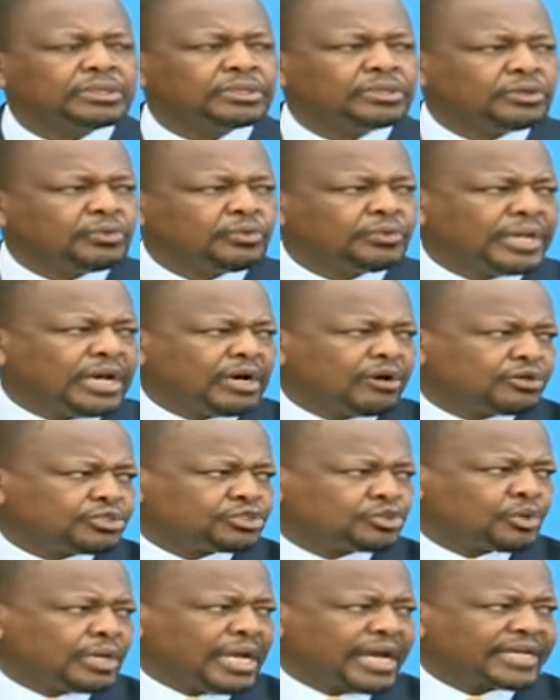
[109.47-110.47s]
We are
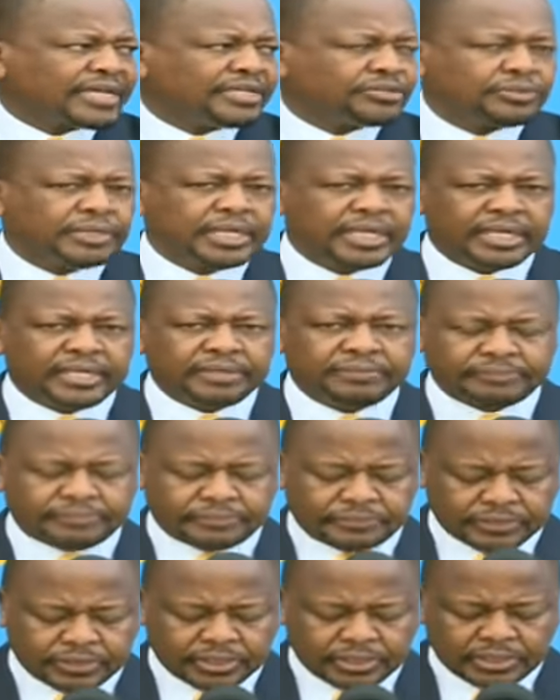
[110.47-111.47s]
also lucky today
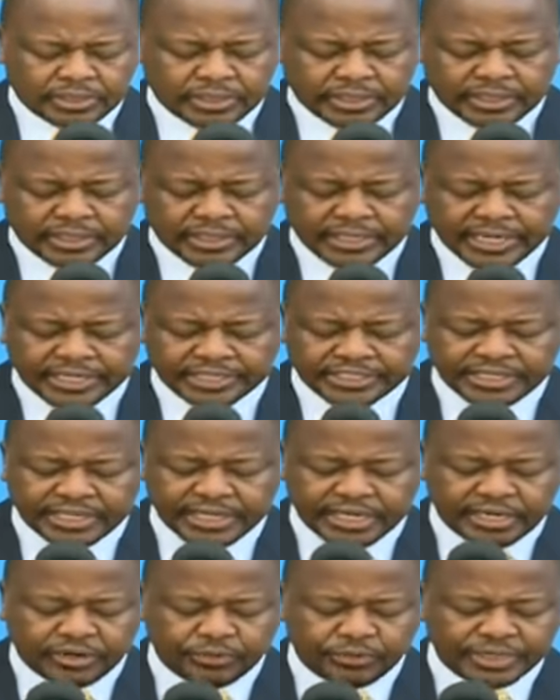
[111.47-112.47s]

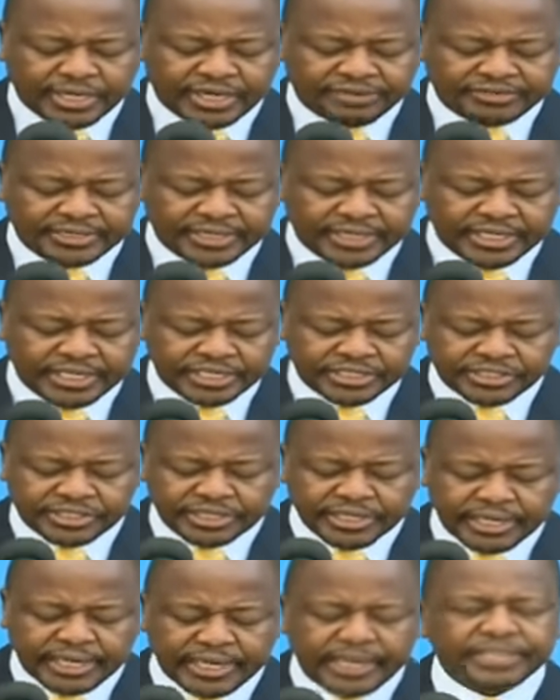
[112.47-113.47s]
that we have released
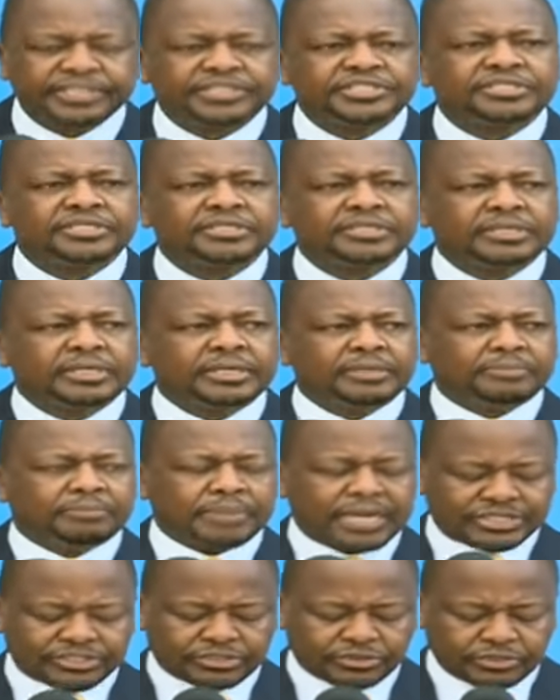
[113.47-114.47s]
8
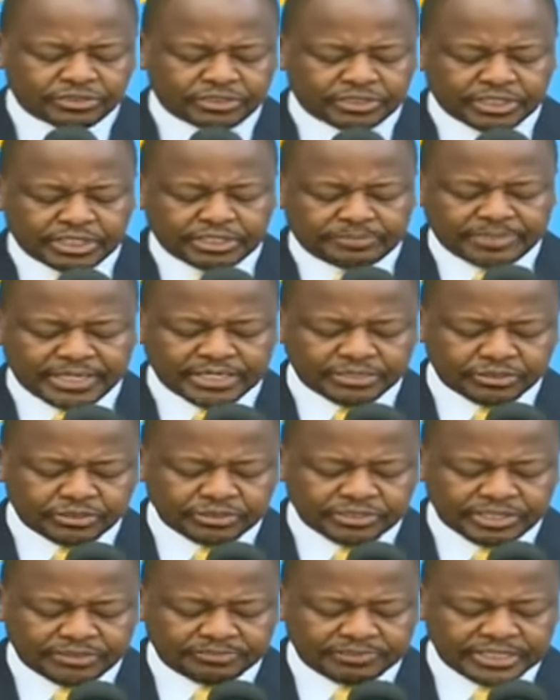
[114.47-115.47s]
persons. 8
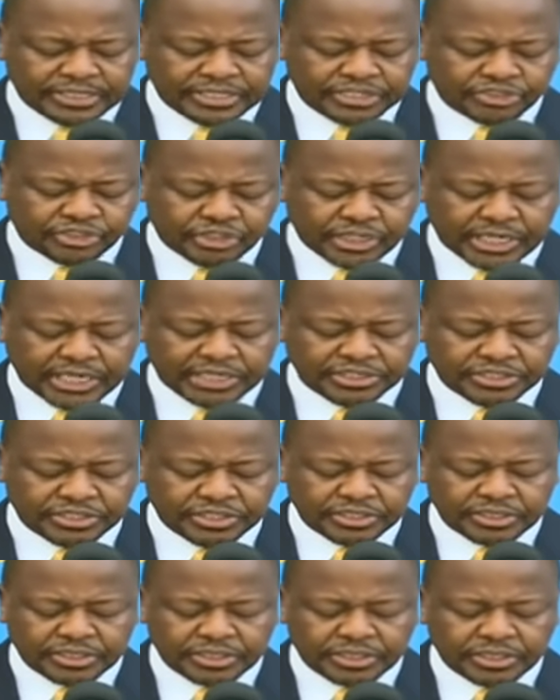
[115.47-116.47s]
persons have been
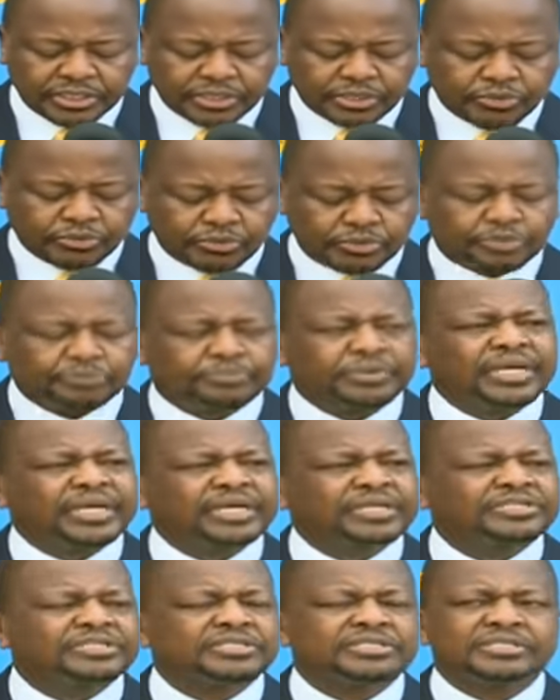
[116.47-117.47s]
discharged, which
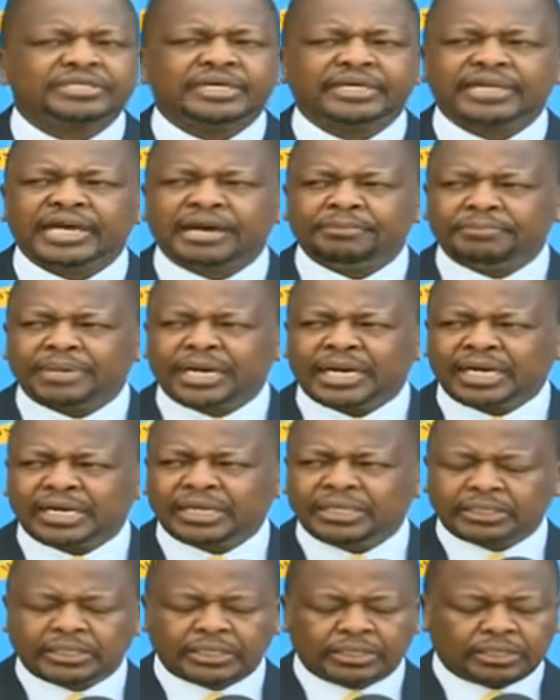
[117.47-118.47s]
brings the number
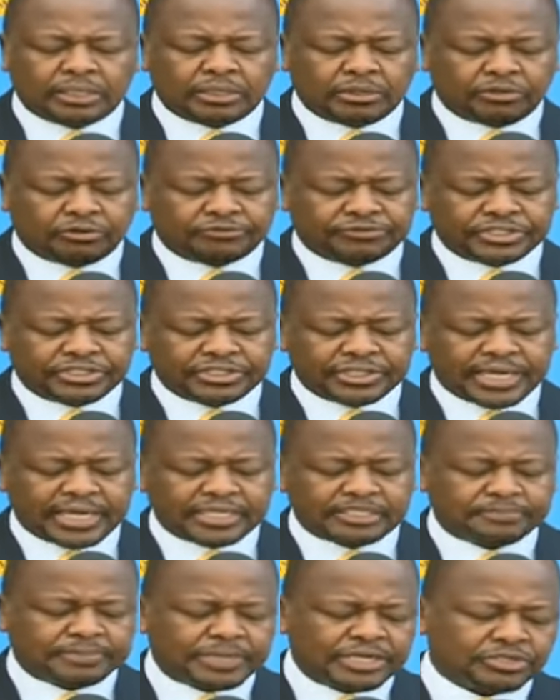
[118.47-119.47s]
of
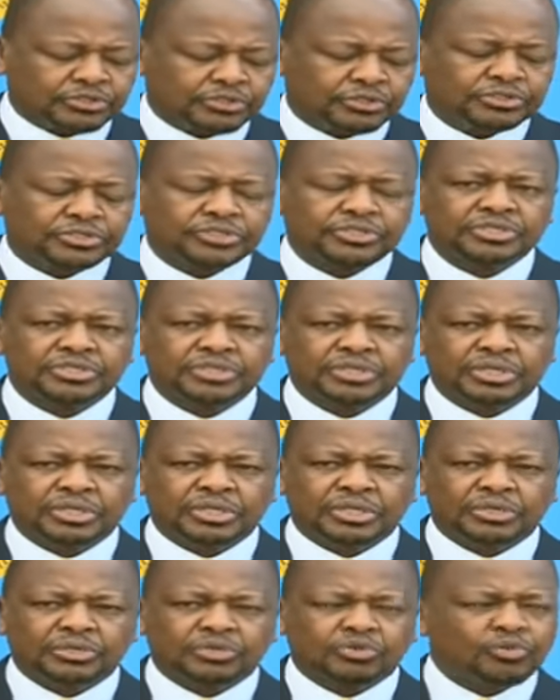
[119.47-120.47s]
discharged persons
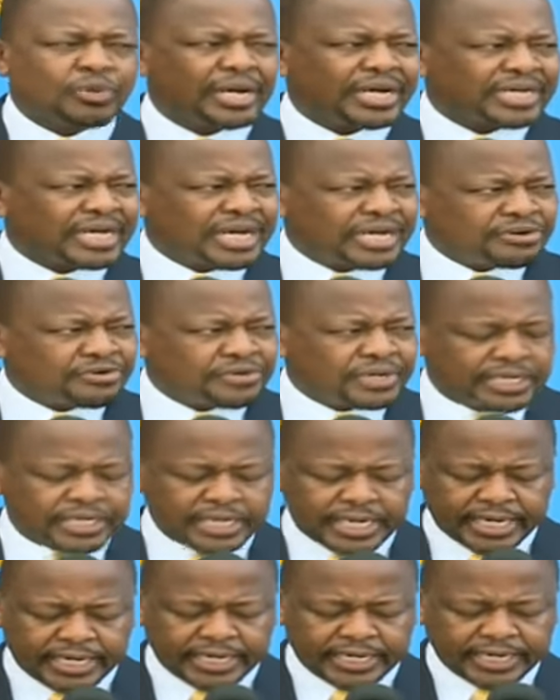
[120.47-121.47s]
to
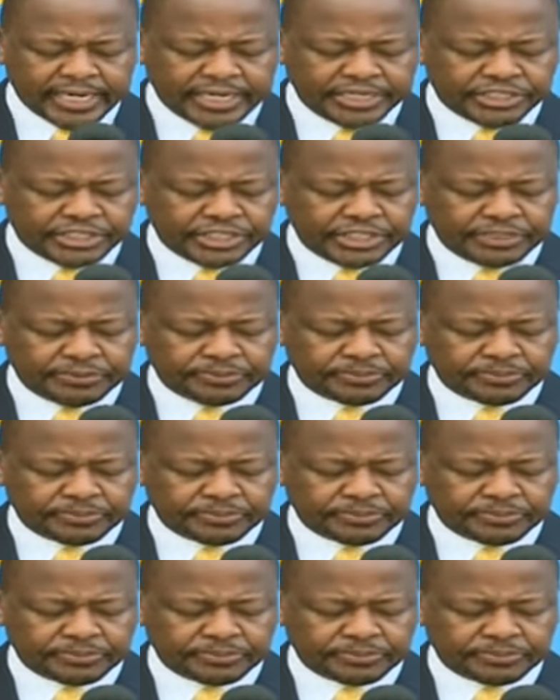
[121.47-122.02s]
190.